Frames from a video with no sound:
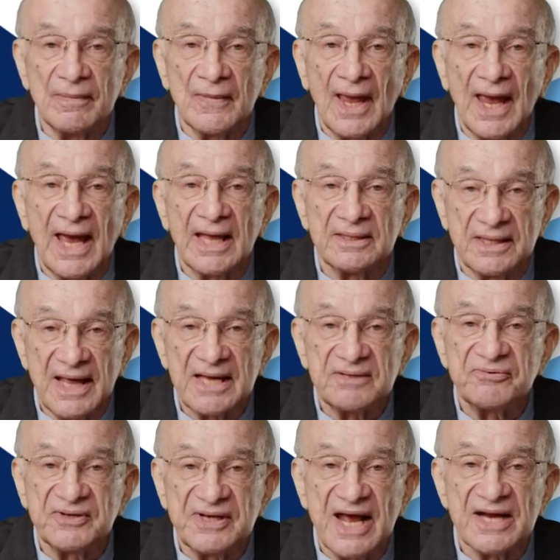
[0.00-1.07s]
And that
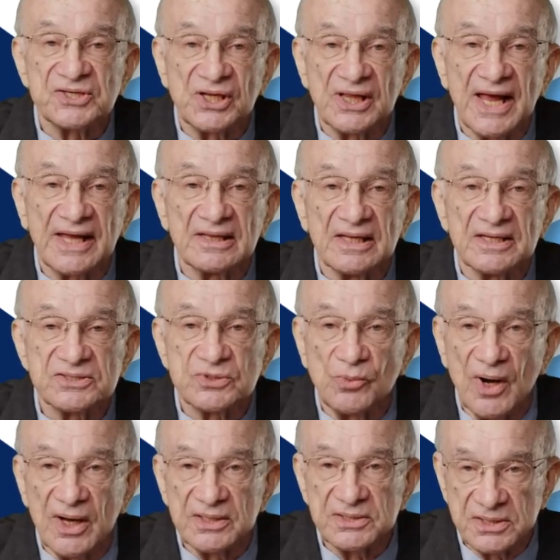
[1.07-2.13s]
financial analyst
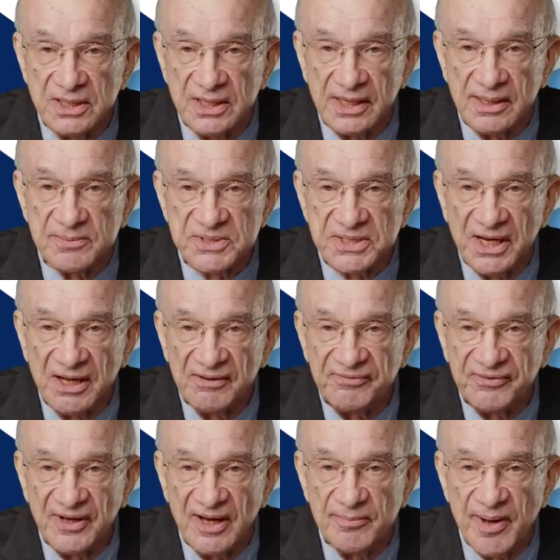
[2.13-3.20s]
was
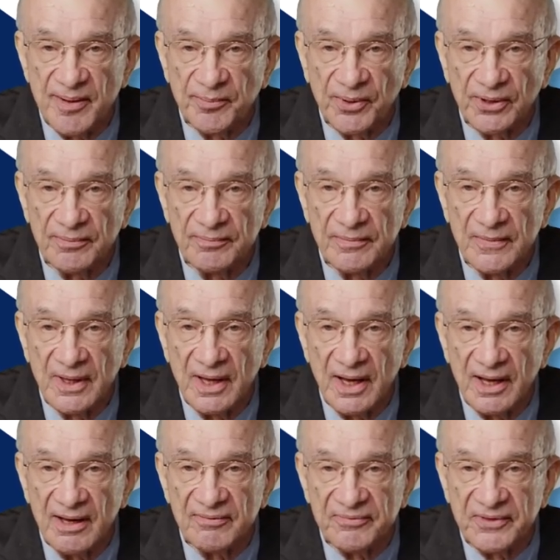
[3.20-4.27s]
himself a member
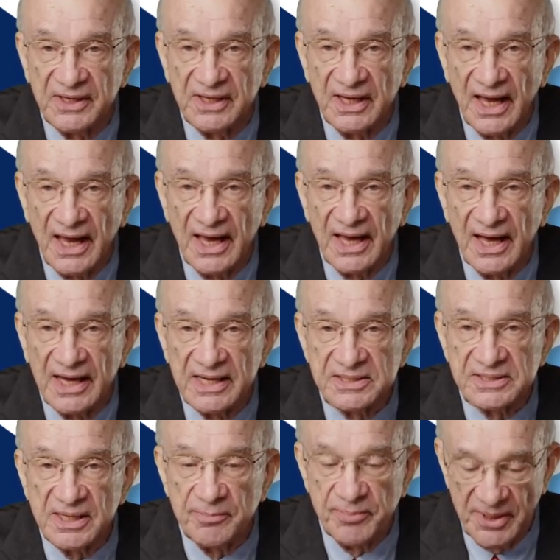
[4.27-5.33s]
of the
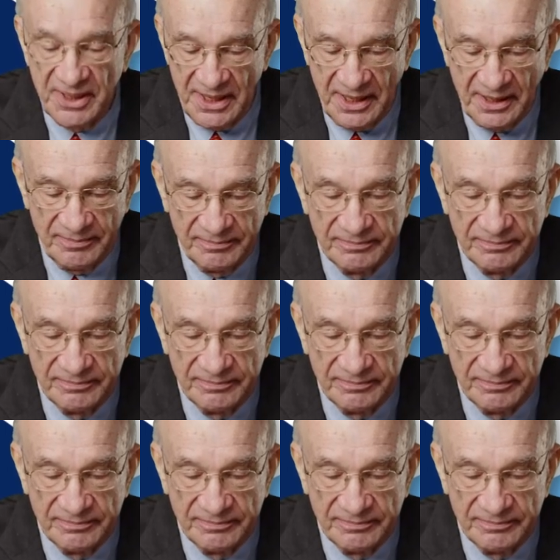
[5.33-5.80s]
AICPA.